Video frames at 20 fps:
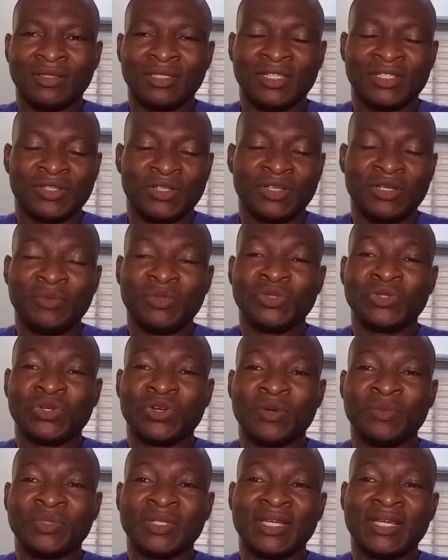is unable to
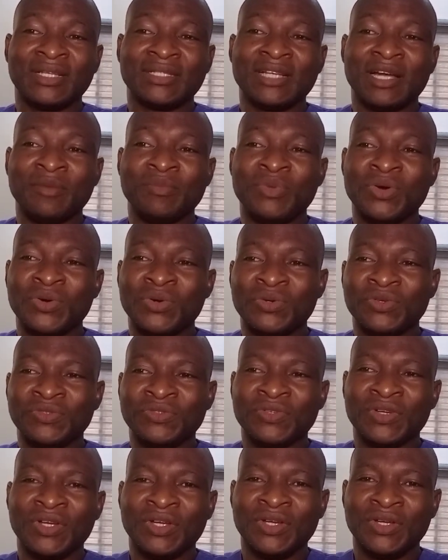communicate above
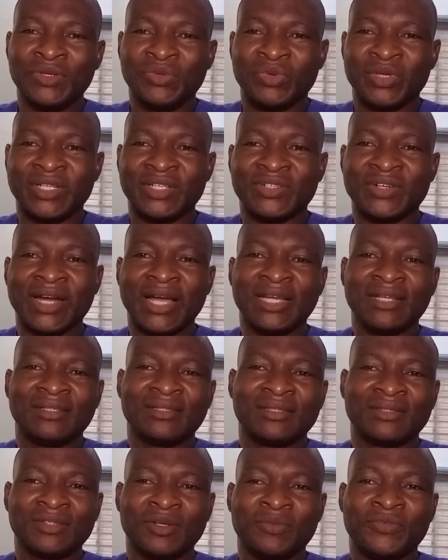with the right
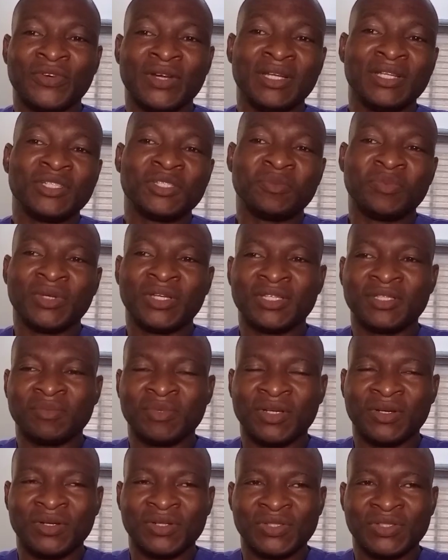subphrenic space
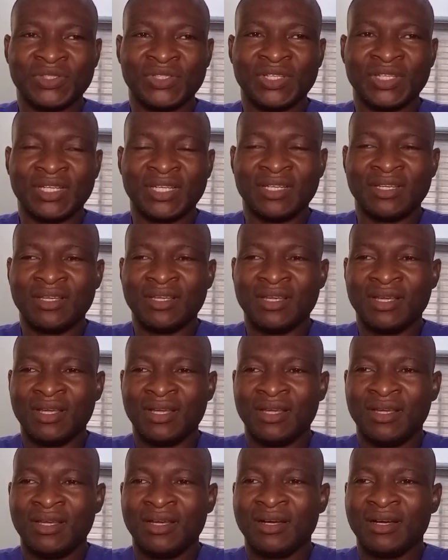because the
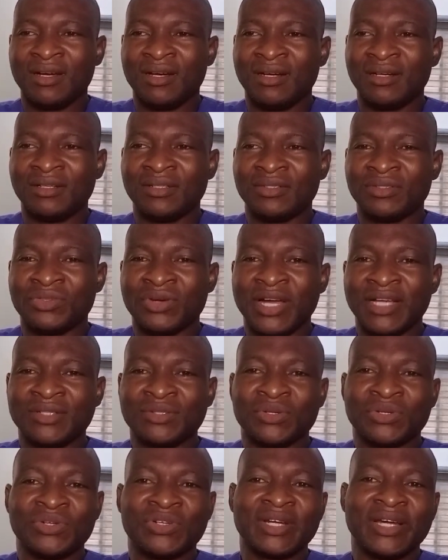right
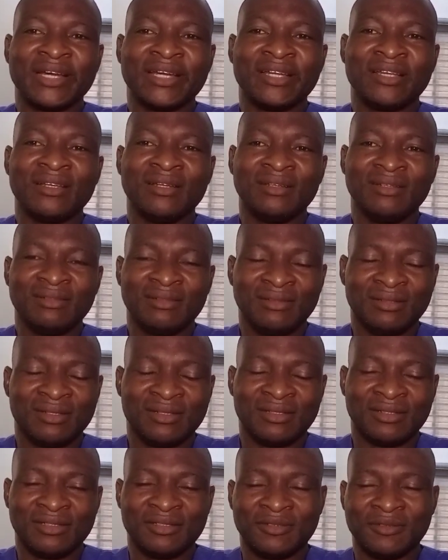coronary
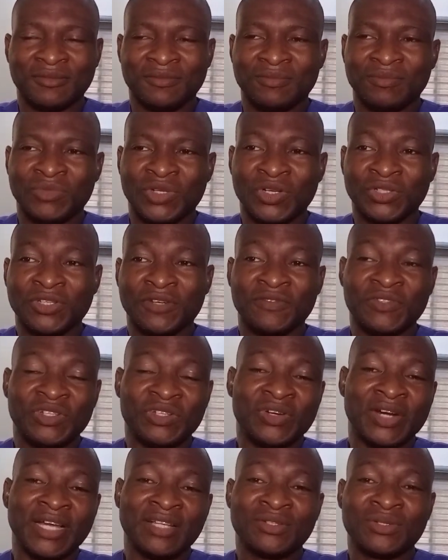because of the
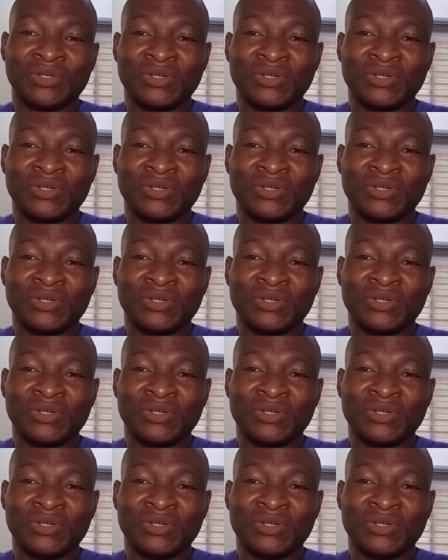right